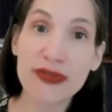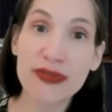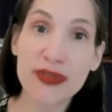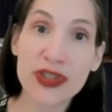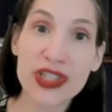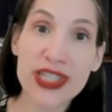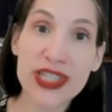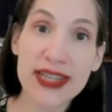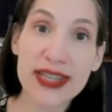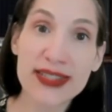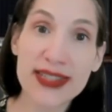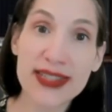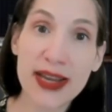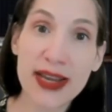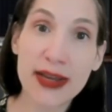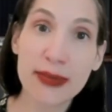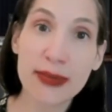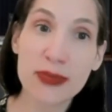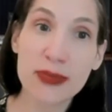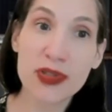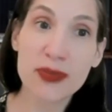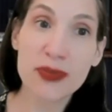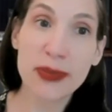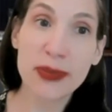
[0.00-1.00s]
for
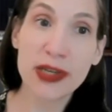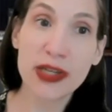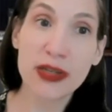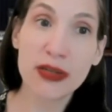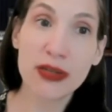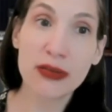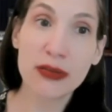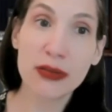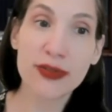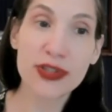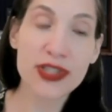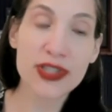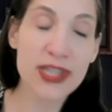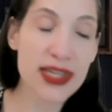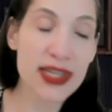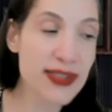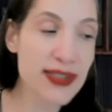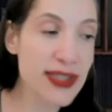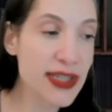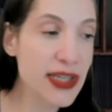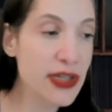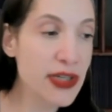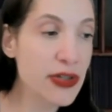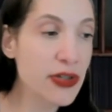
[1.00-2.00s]
CSMs, but for
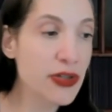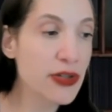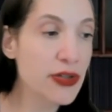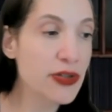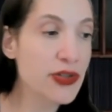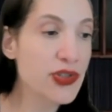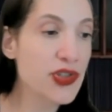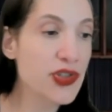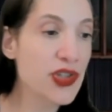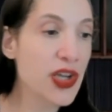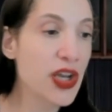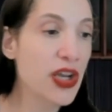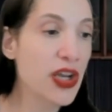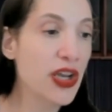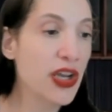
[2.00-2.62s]
CS leaders,